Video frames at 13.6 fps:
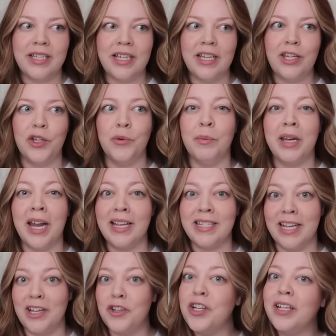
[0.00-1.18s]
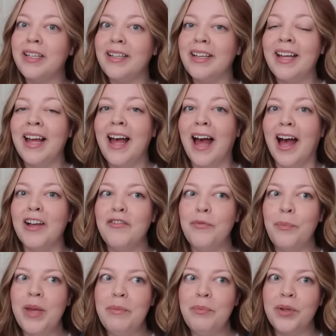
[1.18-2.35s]
dehumanization
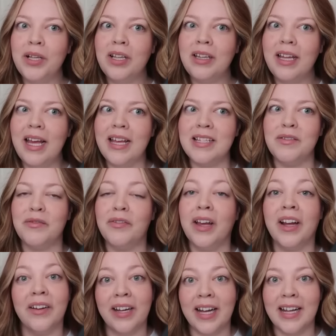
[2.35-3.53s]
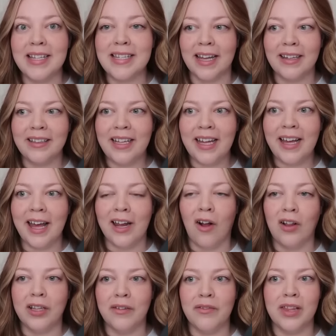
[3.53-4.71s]
of people is very unsettling, and
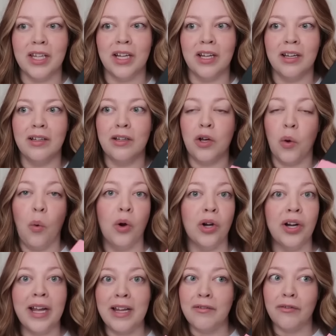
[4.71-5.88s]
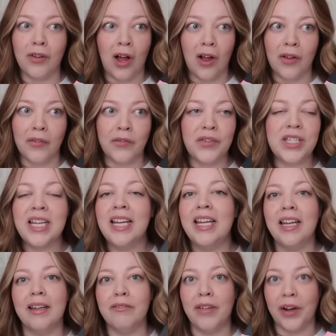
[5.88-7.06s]
all of the gore involved,
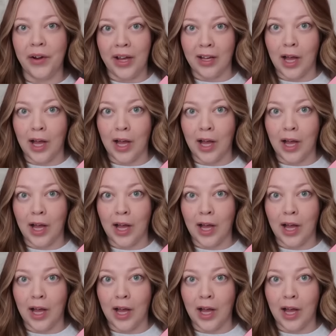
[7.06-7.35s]
very